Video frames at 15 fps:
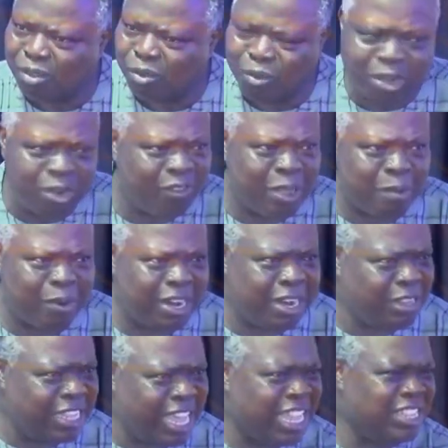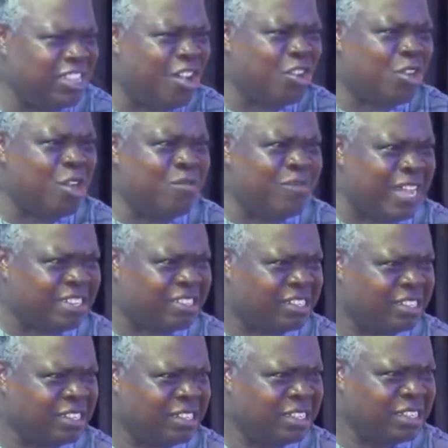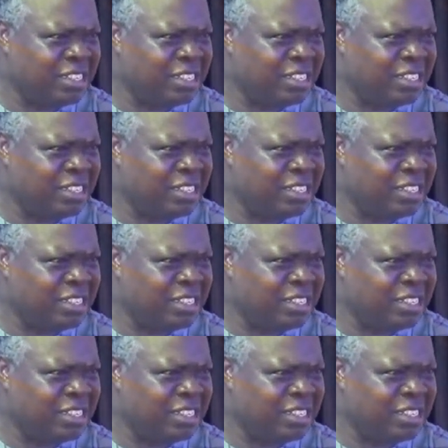One of our brothers, yeah, young convert.